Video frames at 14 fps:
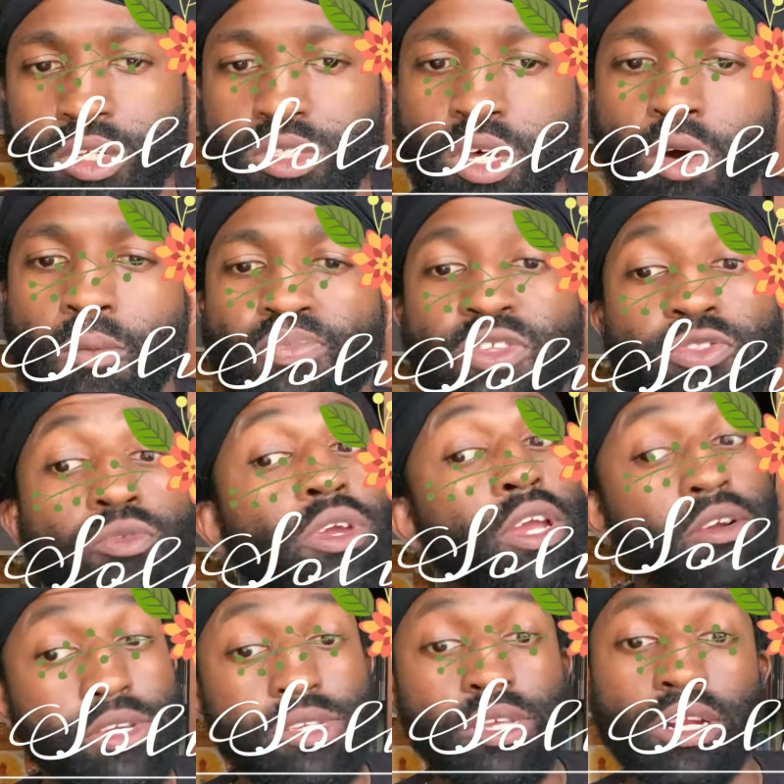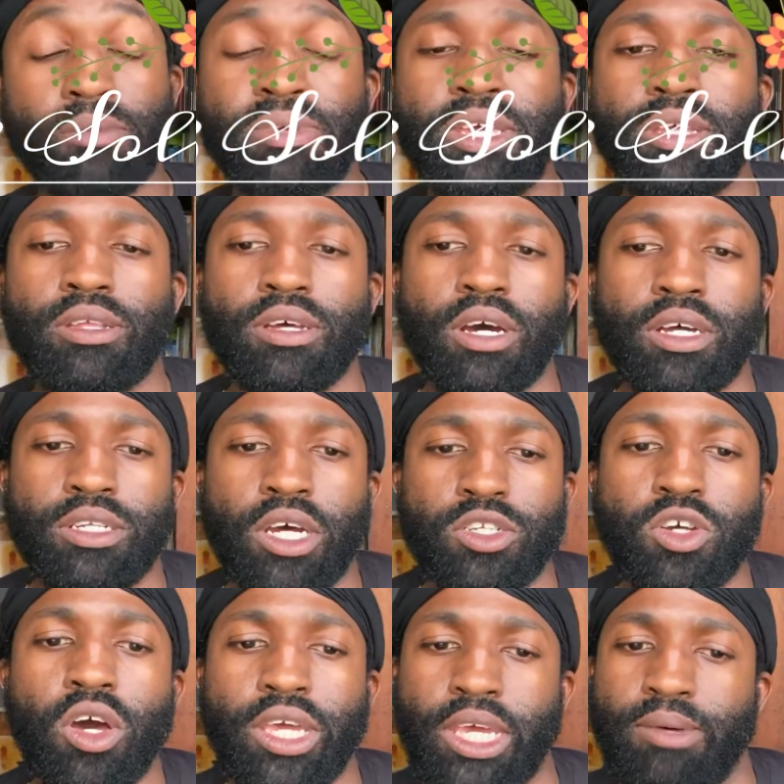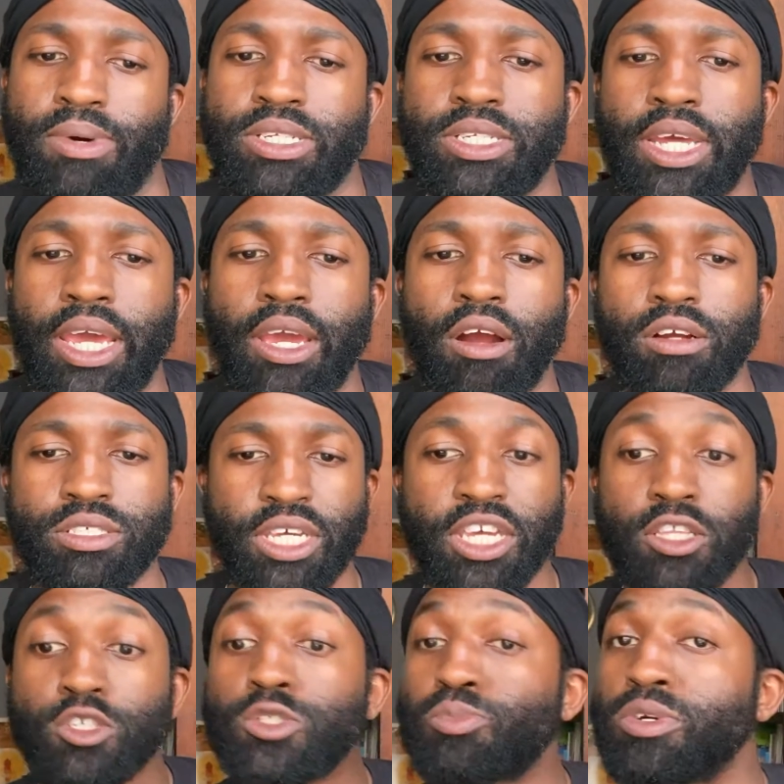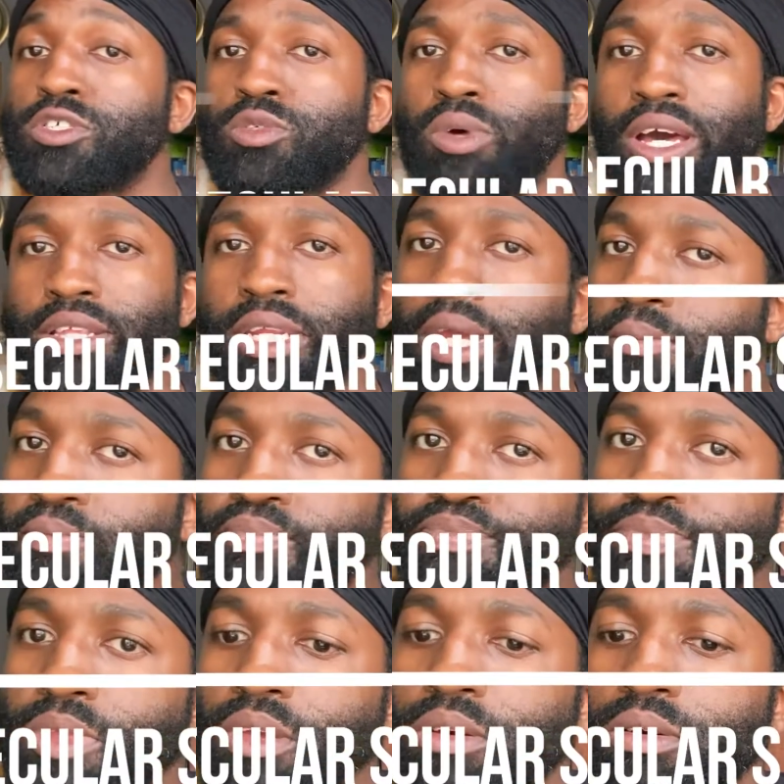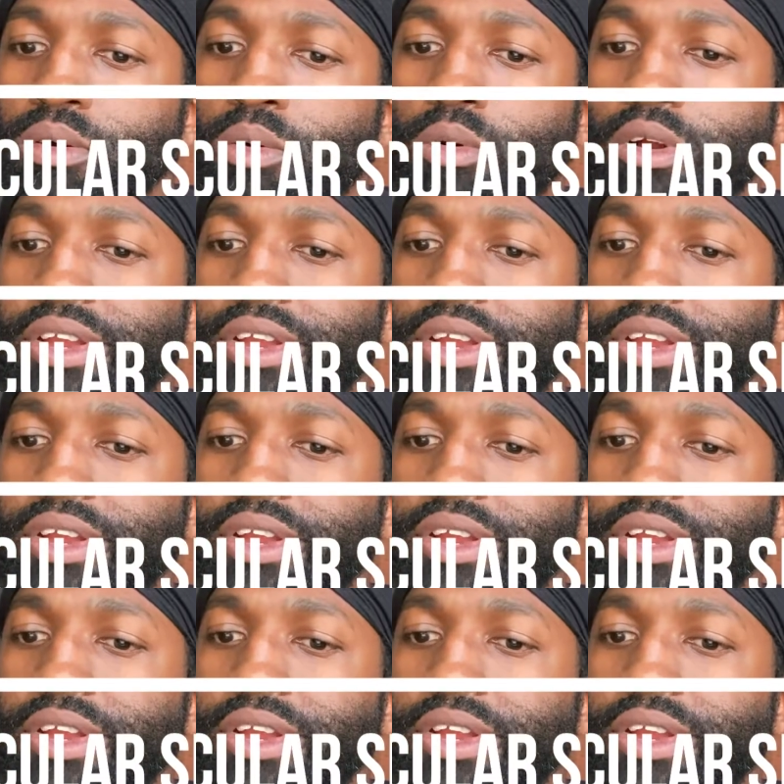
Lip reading: So the three areas that I'll be talking about today are secular spirituality or